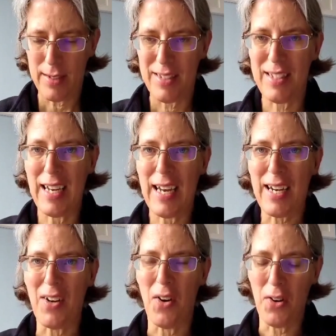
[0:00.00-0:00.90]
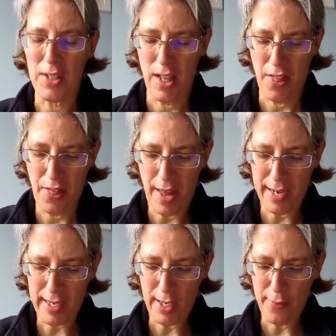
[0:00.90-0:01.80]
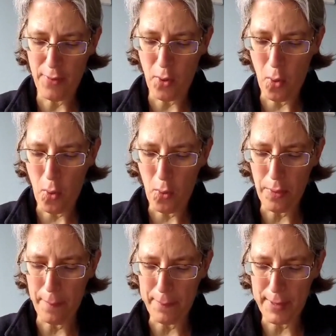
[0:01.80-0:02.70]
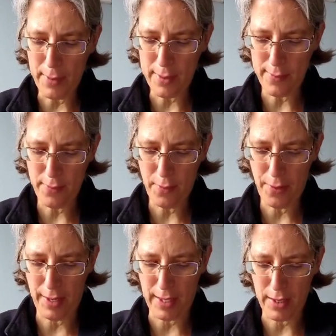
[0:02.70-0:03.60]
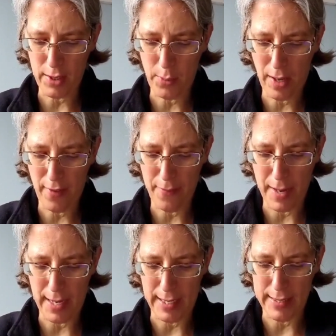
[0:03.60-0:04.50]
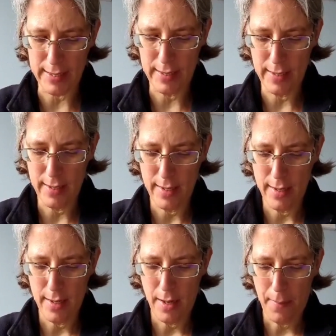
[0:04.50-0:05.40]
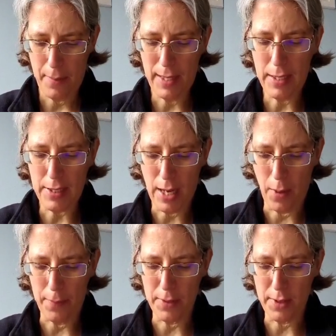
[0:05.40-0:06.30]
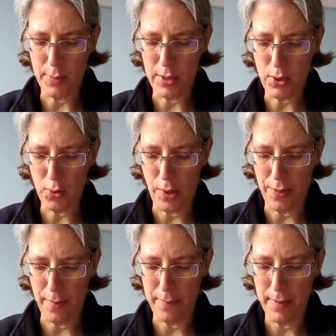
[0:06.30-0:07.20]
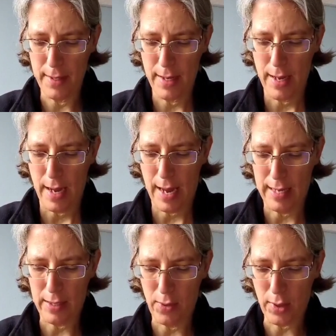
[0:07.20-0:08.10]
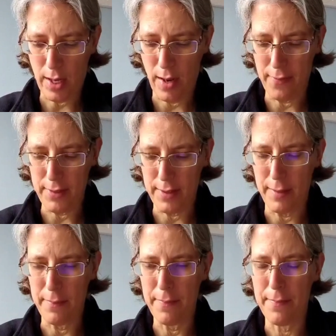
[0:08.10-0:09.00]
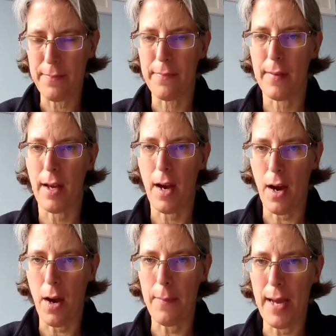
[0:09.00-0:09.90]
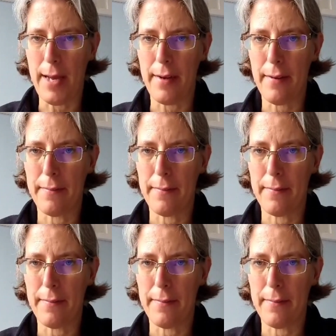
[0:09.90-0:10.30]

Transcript: Dear God, thank you for all the beautiful things you have made. Please help us to enjoy them and look after them. Amen.